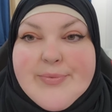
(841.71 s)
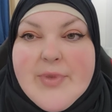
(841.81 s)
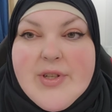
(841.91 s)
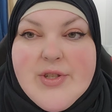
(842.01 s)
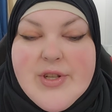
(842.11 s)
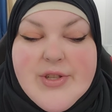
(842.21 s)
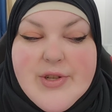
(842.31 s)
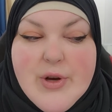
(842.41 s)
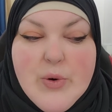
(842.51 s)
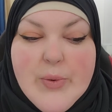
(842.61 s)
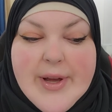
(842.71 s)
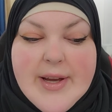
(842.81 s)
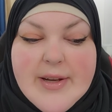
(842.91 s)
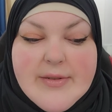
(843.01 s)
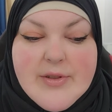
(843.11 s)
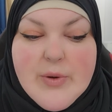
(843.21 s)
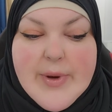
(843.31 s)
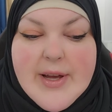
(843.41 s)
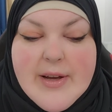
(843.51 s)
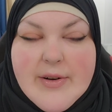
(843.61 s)
There's just no way, no
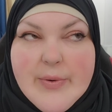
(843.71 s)
way,